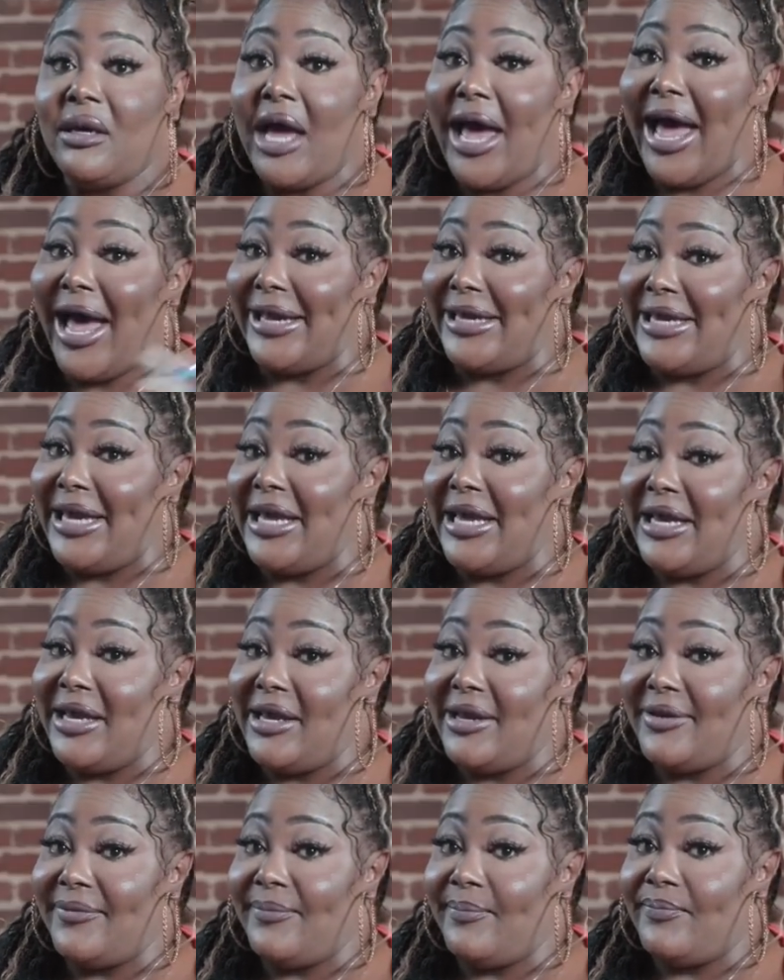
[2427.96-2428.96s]
i get
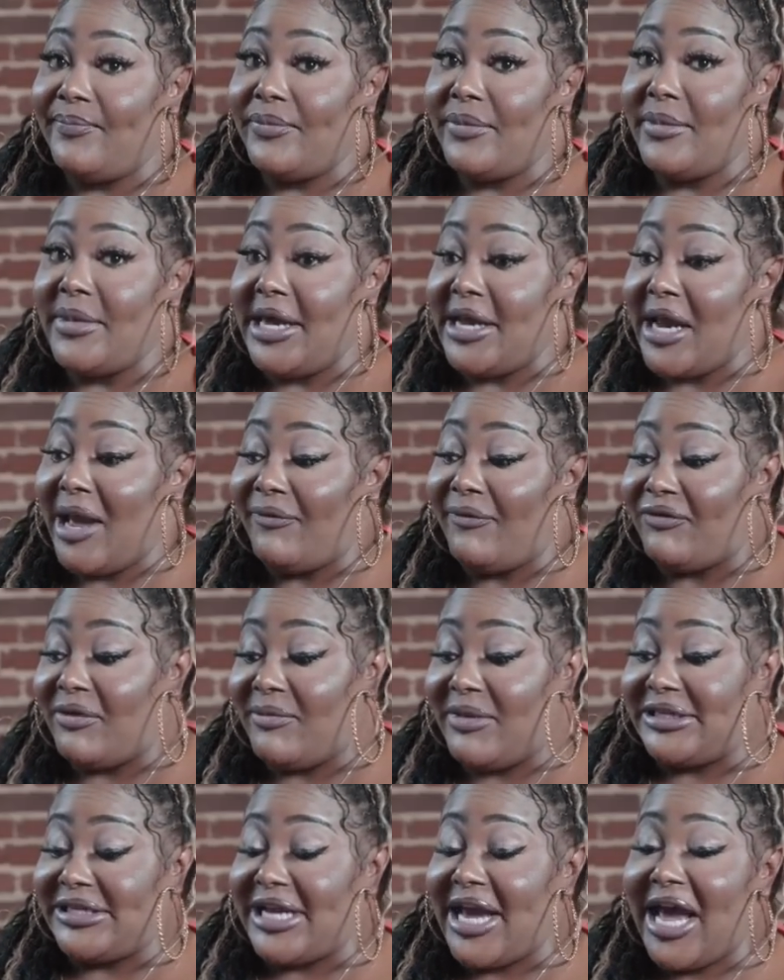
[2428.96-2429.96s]
it and i'm
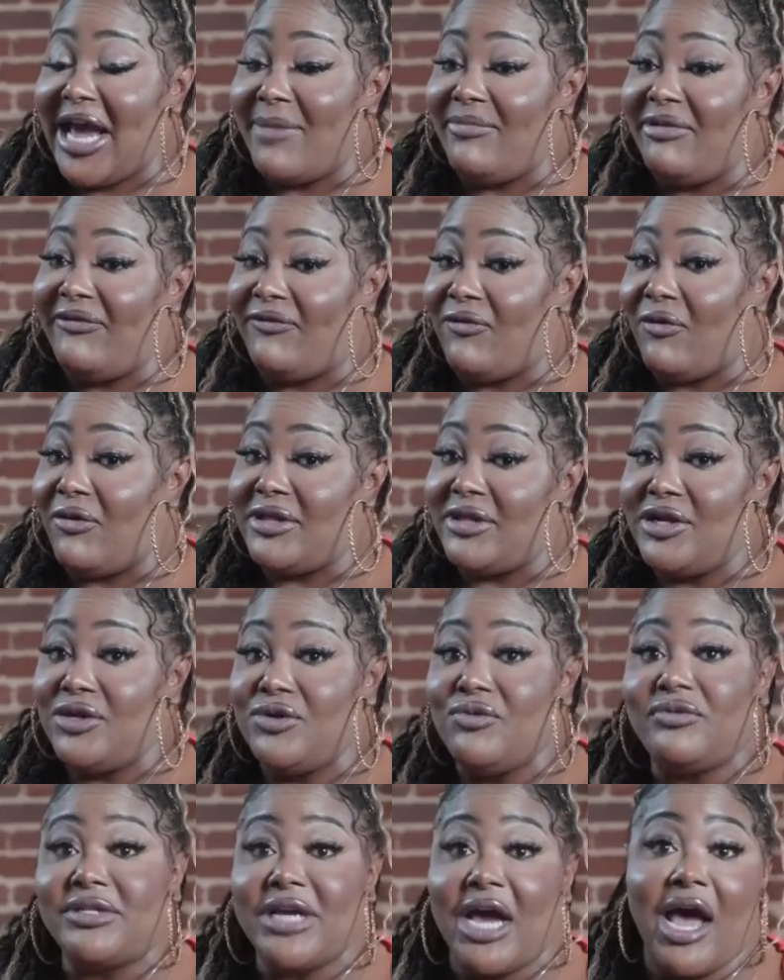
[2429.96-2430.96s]
from a time before the
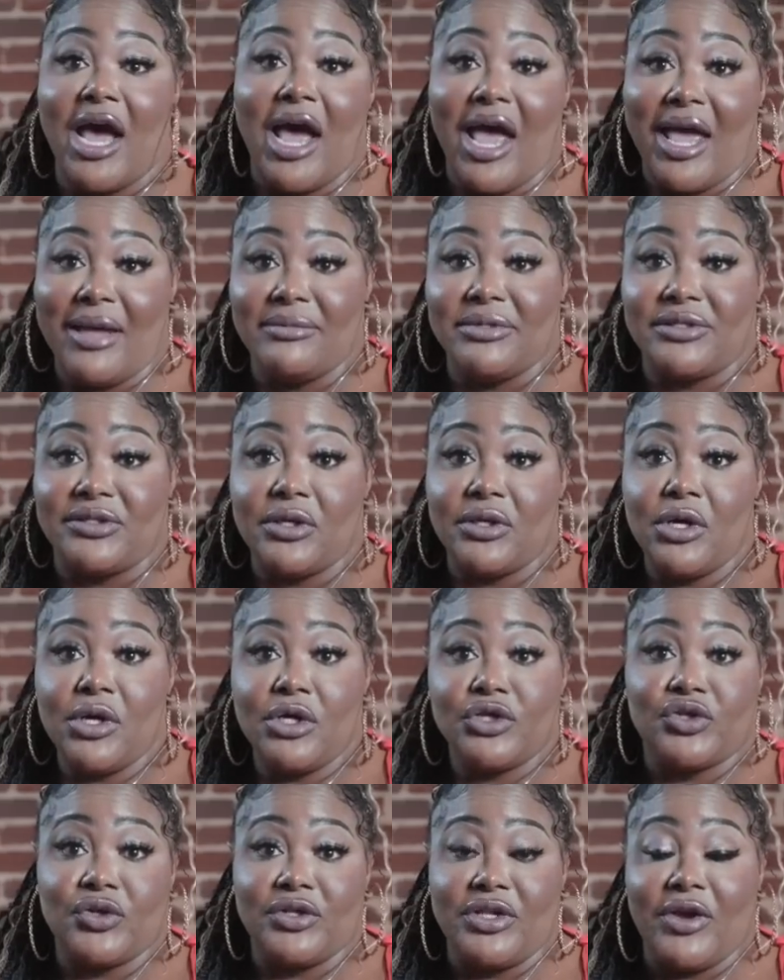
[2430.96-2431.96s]
new times
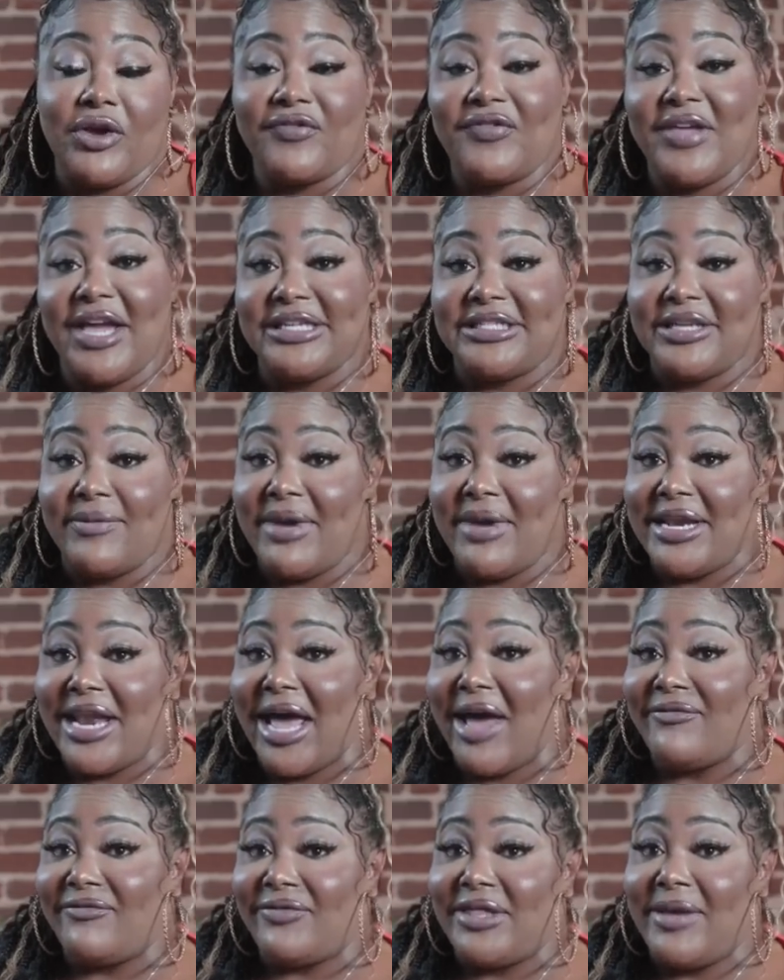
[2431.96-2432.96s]
so there are things that may
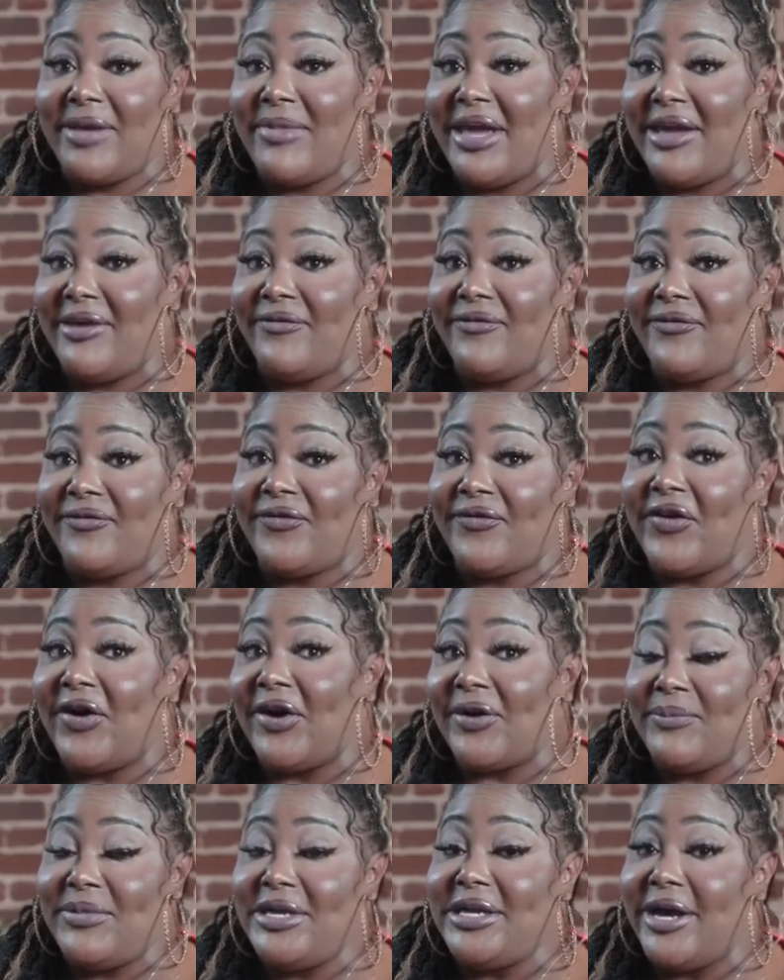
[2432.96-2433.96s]
not that may
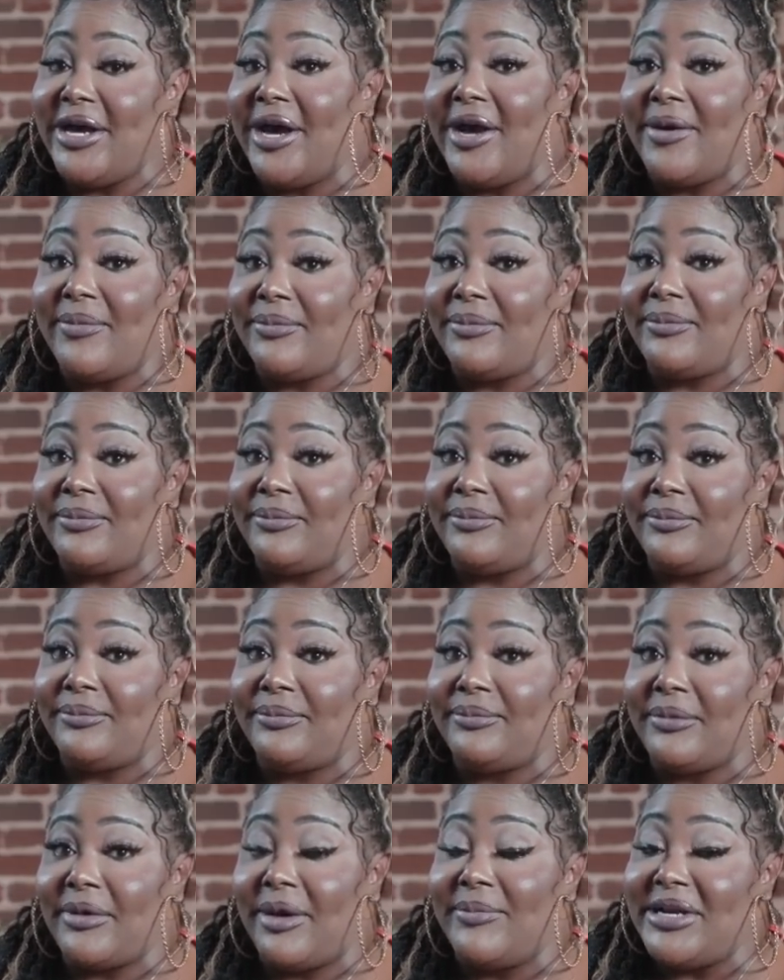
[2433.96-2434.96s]
me up
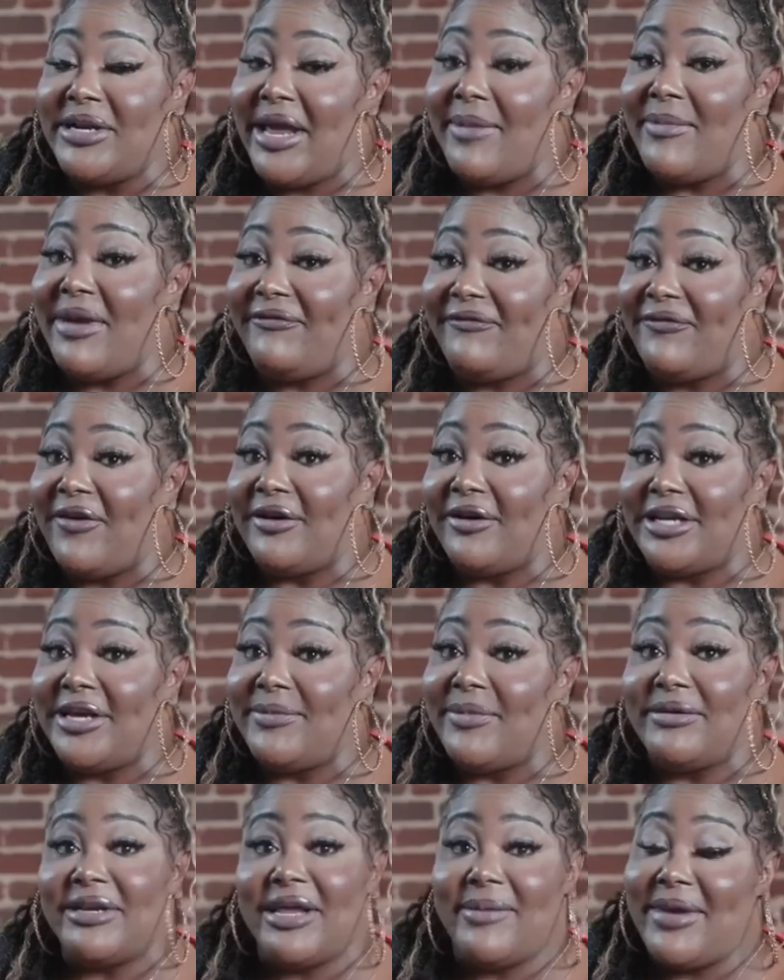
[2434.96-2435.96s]
I mean, they may f-
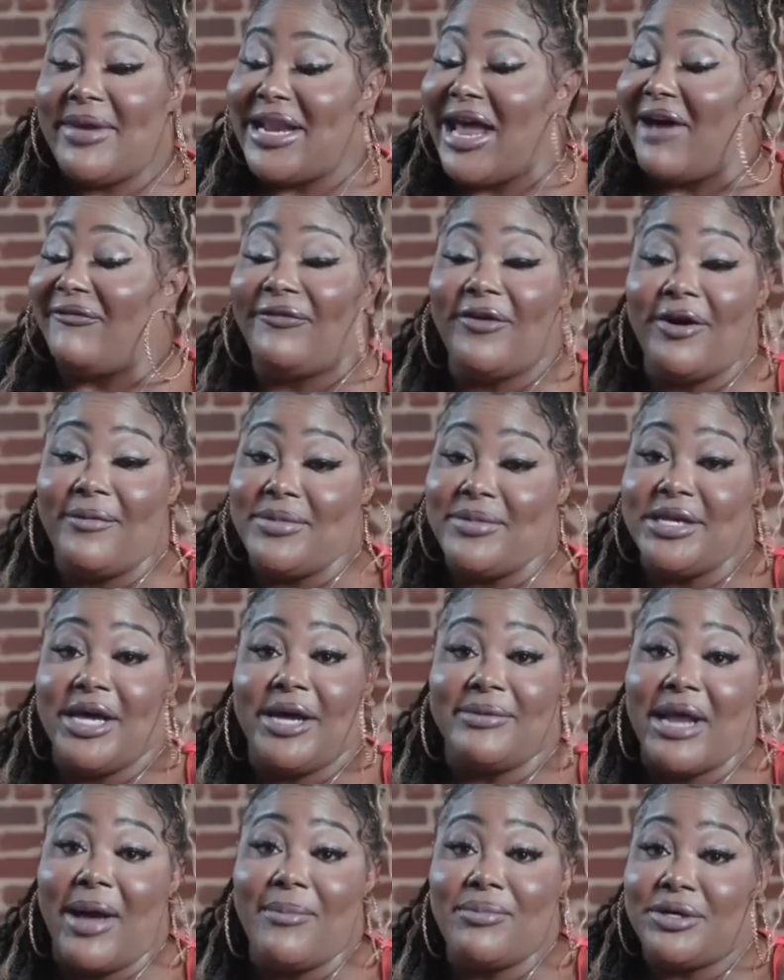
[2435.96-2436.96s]
them up. They may not me
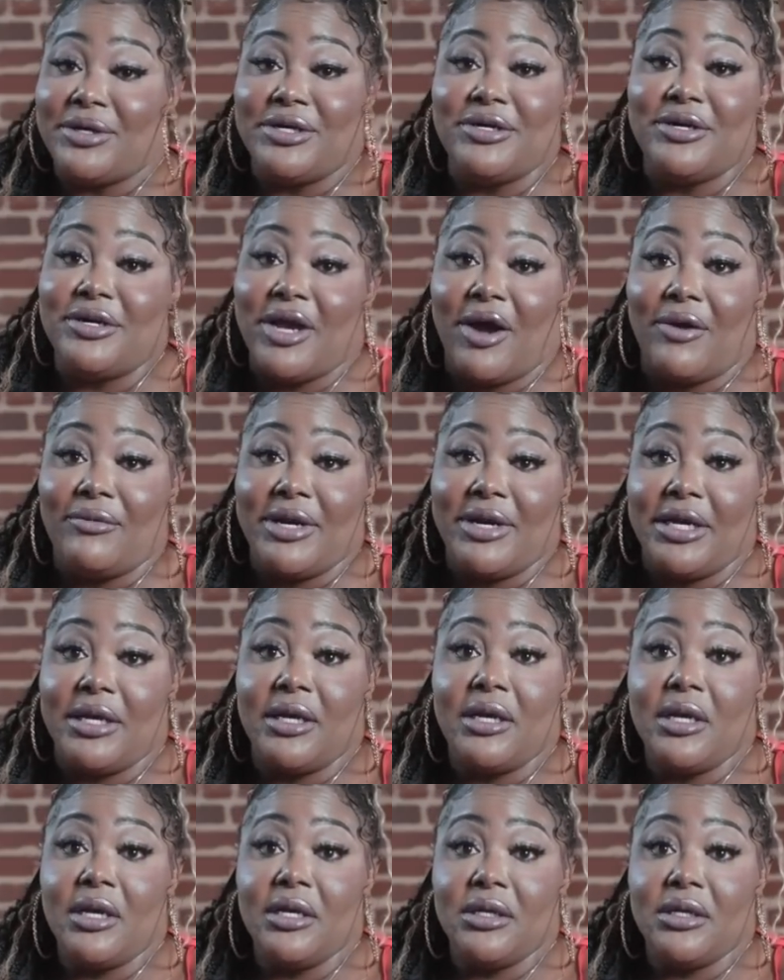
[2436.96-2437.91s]
up. I'm good on it.